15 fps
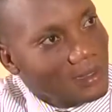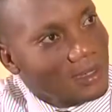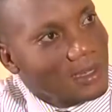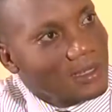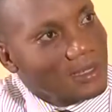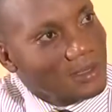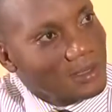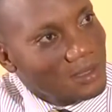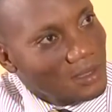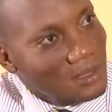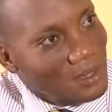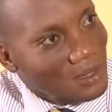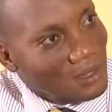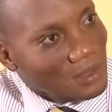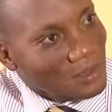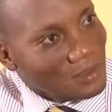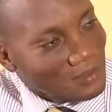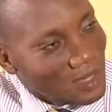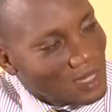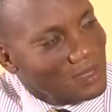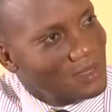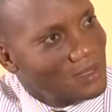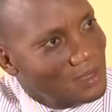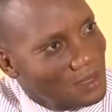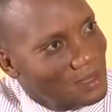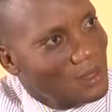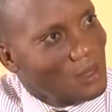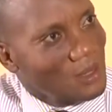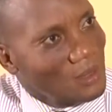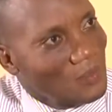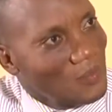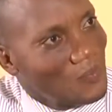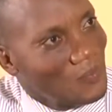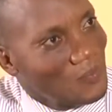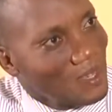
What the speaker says: That's good to know. That's good to know.